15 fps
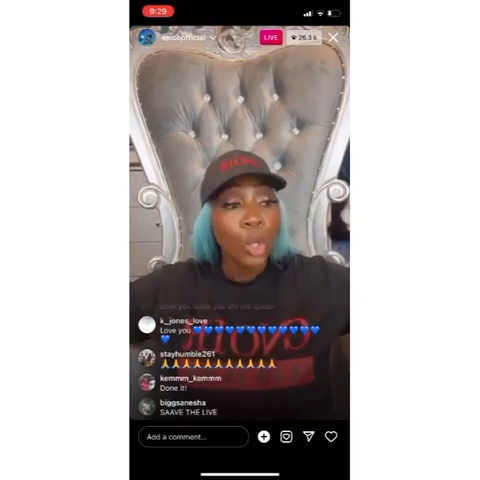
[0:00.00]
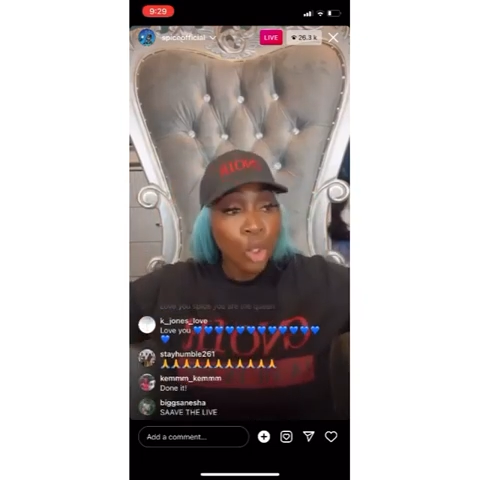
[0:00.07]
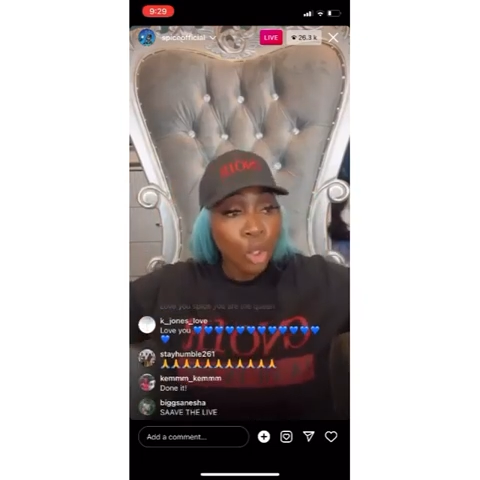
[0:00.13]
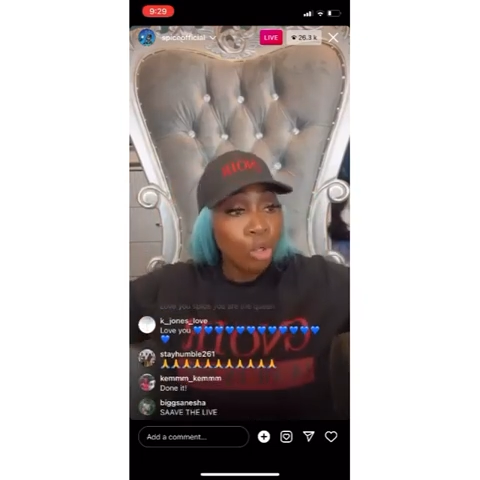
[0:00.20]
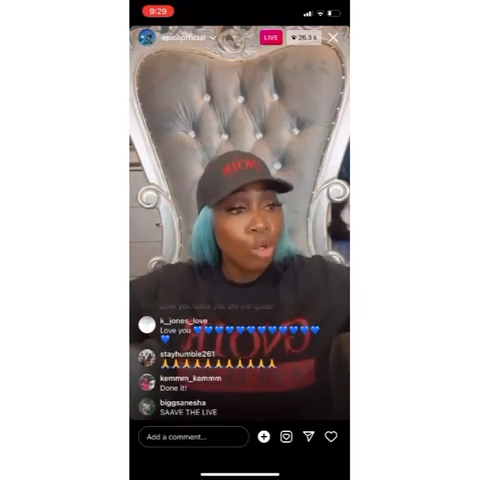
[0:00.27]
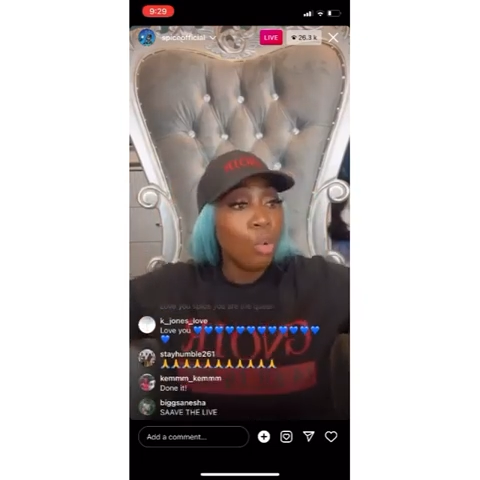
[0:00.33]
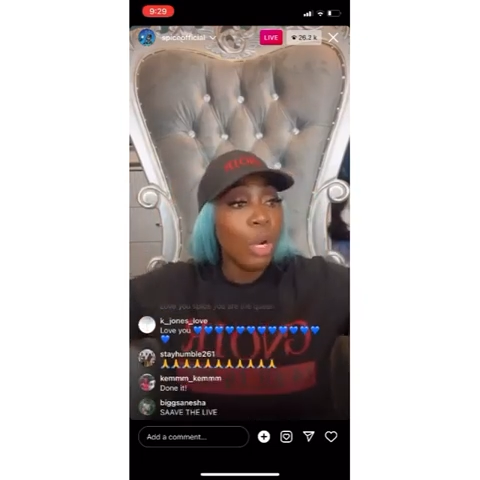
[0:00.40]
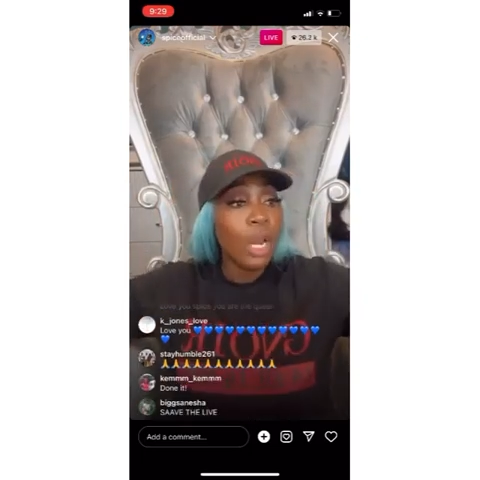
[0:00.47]
The
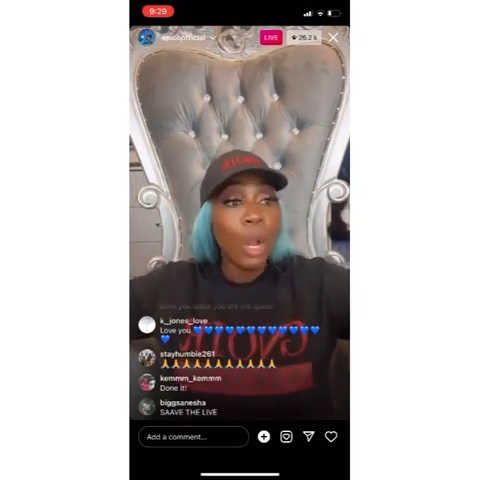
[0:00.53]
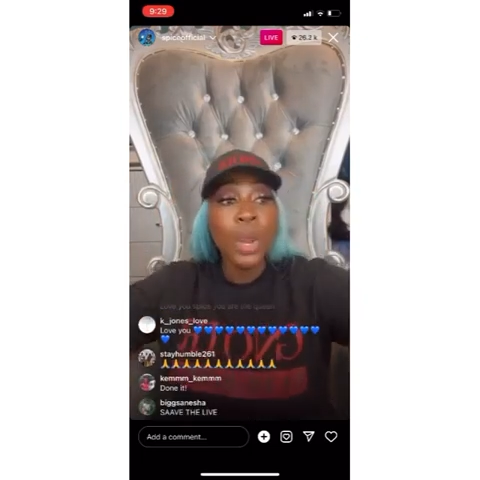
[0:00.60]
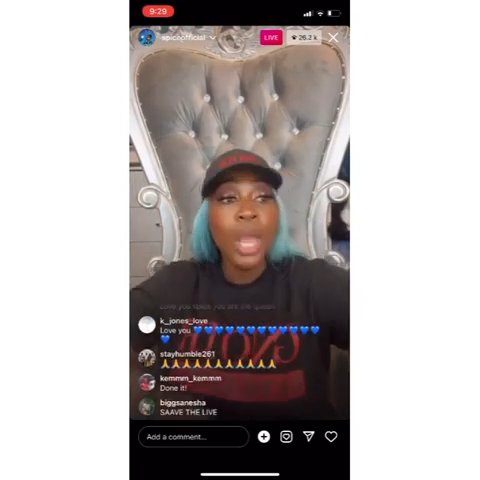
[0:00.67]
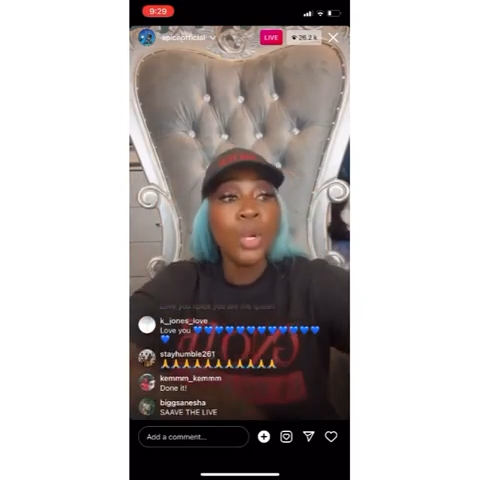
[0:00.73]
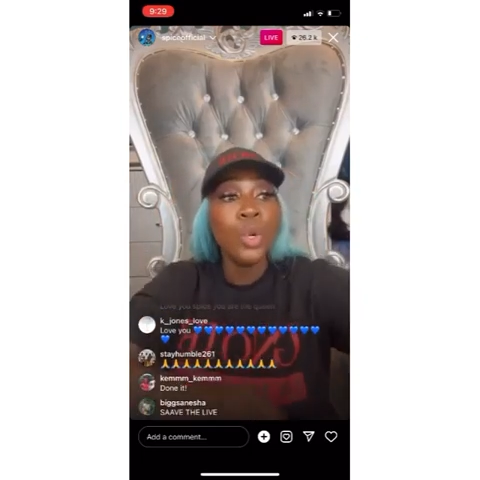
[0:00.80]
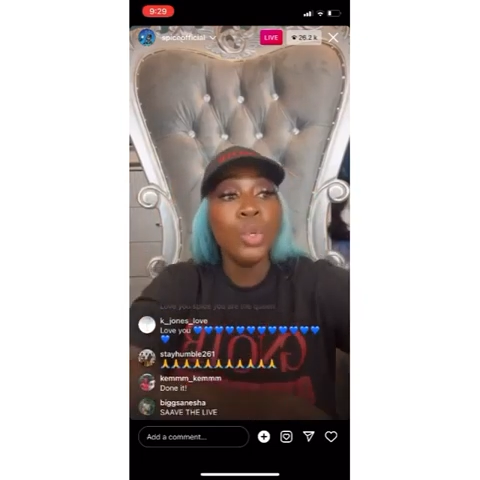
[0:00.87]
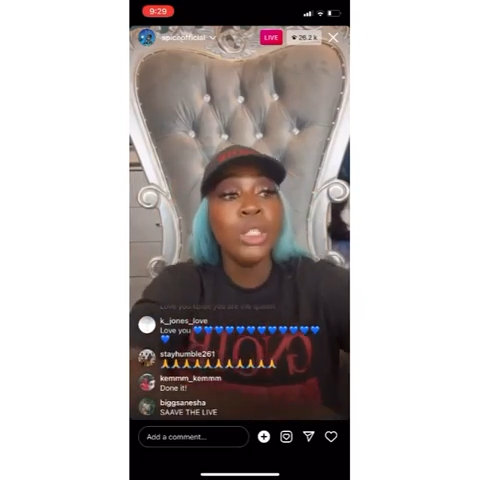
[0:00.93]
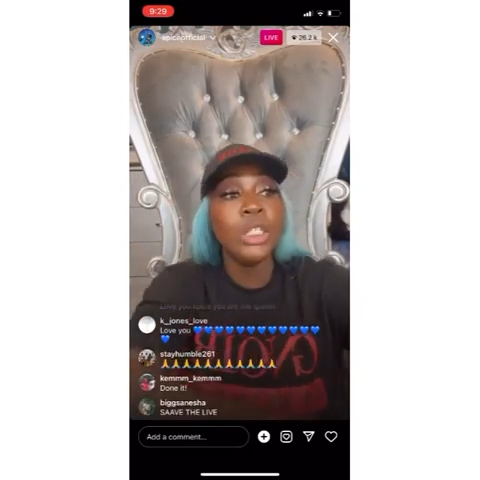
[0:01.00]
whole of we are
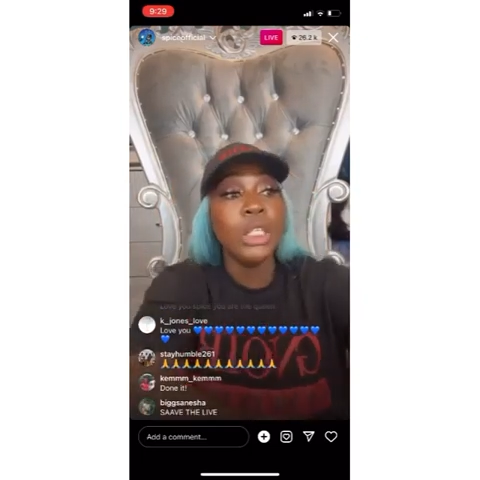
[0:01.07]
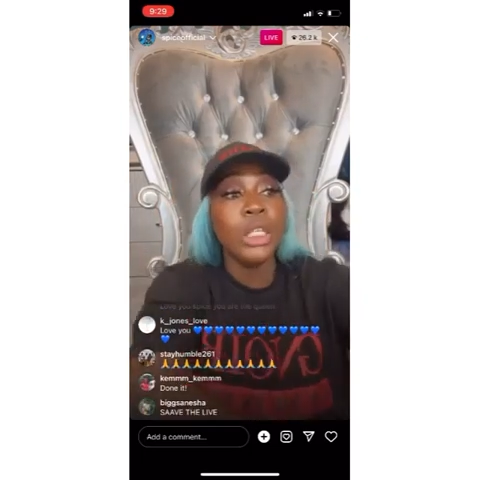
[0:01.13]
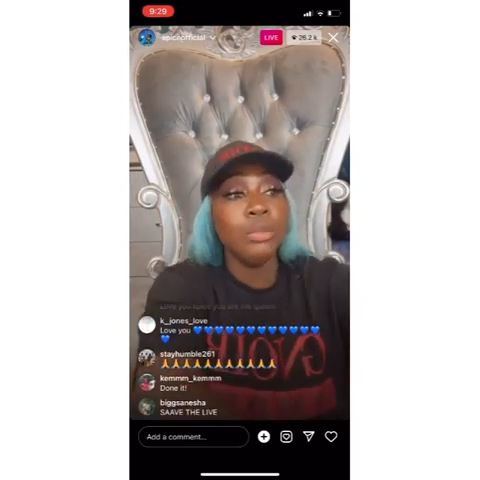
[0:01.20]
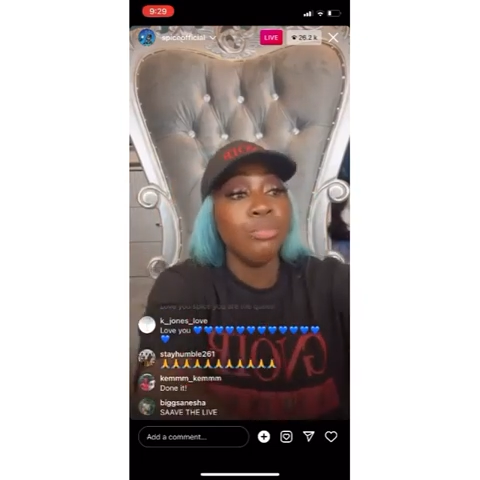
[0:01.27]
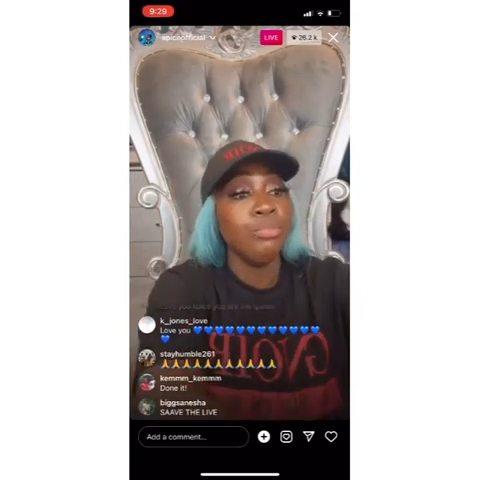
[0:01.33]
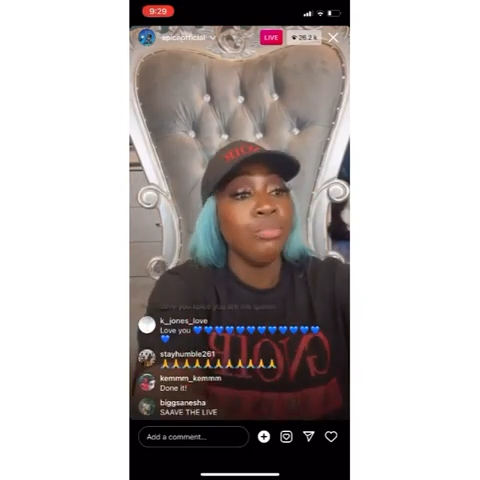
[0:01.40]
doing thing.